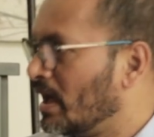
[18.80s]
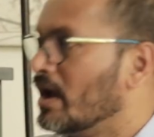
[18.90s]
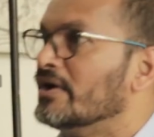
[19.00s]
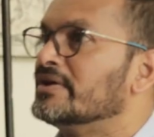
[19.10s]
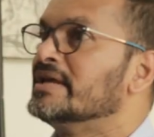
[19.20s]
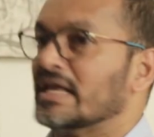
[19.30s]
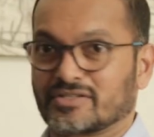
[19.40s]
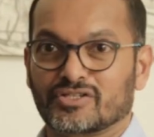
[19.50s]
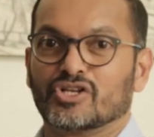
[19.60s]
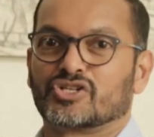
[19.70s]
Yeah. Yes.
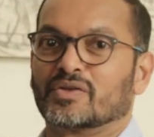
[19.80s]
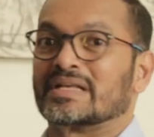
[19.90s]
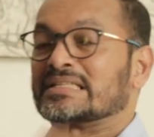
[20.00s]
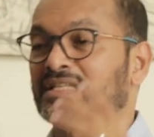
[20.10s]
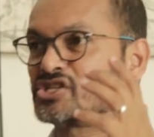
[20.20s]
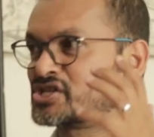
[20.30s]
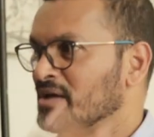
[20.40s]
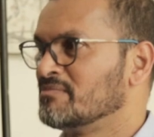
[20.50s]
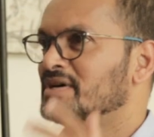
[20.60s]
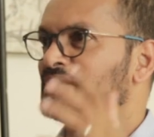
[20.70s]
Yeah, yeah. So the
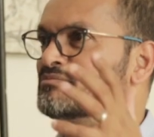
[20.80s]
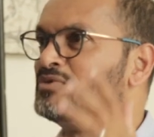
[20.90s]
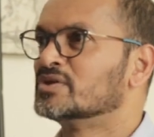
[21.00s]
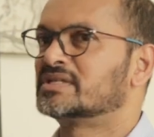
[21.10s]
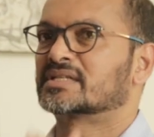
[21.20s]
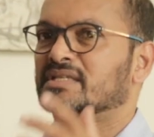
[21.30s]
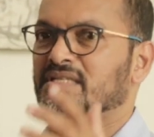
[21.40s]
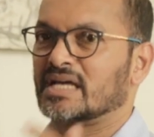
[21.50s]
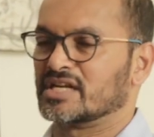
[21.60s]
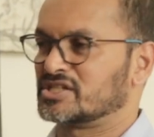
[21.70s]
Chamber Music
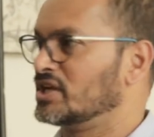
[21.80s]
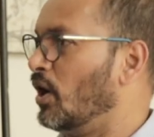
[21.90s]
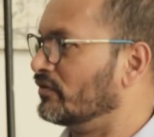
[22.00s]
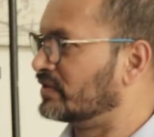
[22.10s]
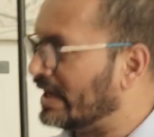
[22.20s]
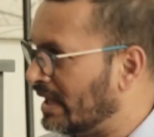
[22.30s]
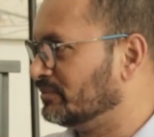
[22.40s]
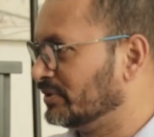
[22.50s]
Society of Colombo.